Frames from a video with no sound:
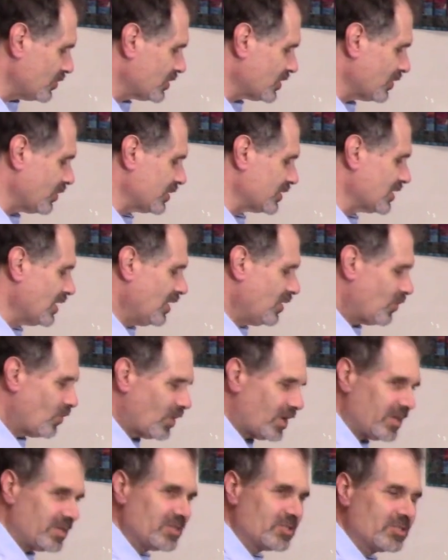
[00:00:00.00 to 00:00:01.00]
So it's
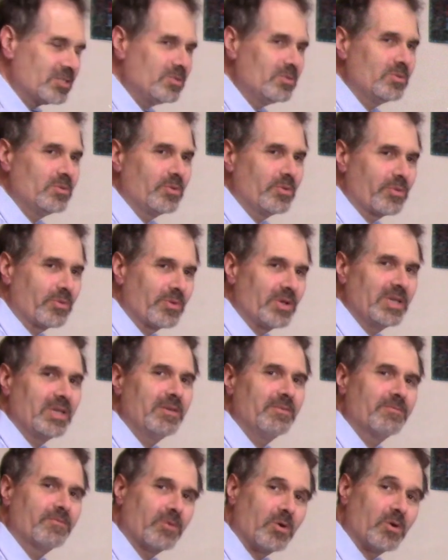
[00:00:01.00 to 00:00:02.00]
one, two,
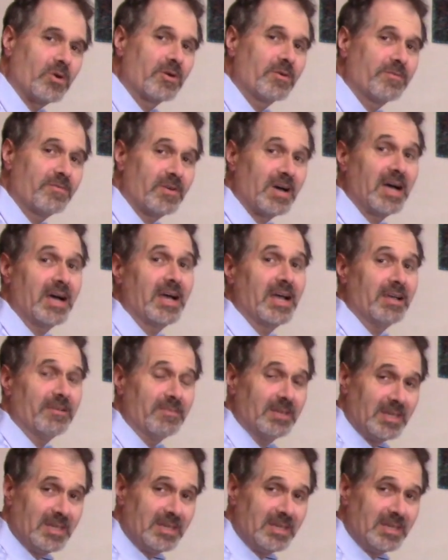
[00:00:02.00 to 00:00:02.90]
three, four, five.